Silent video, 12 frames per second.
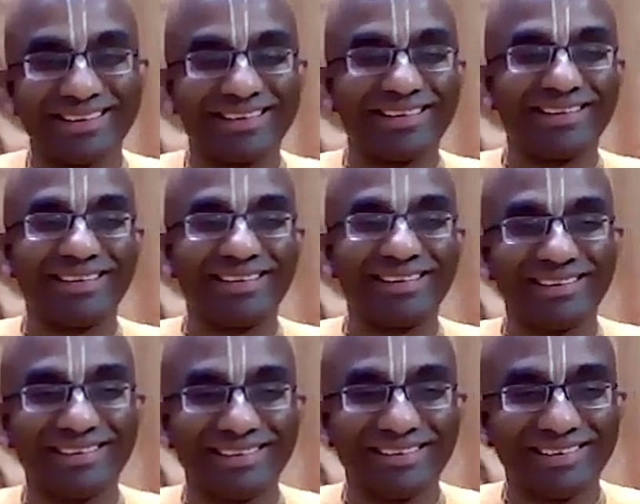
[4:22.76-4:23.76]

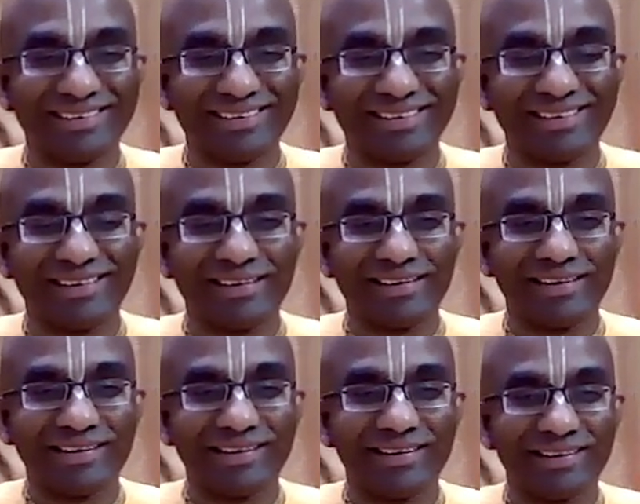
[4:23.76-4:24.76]

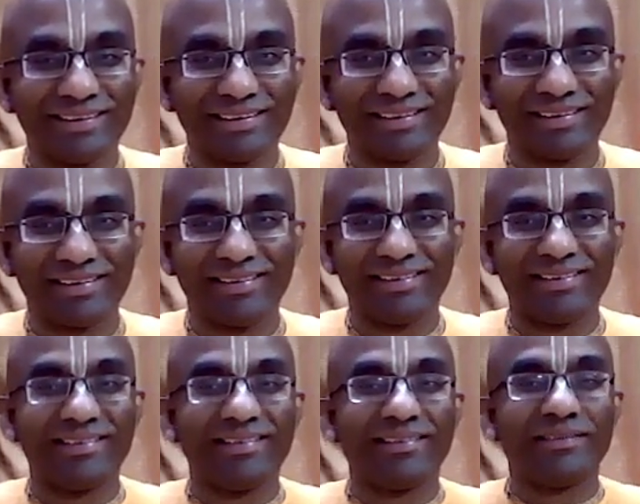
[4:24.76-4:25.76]

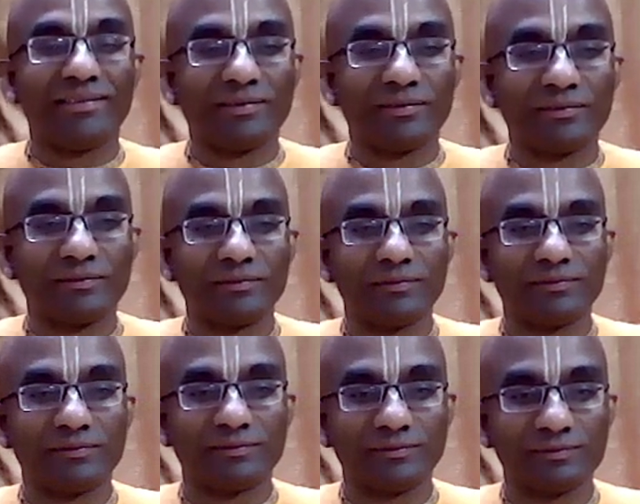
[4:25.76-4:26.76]

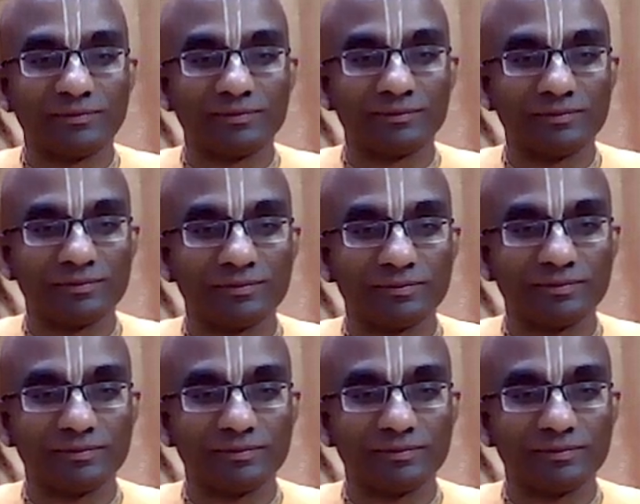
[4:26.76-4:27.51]
This person isn't speaking.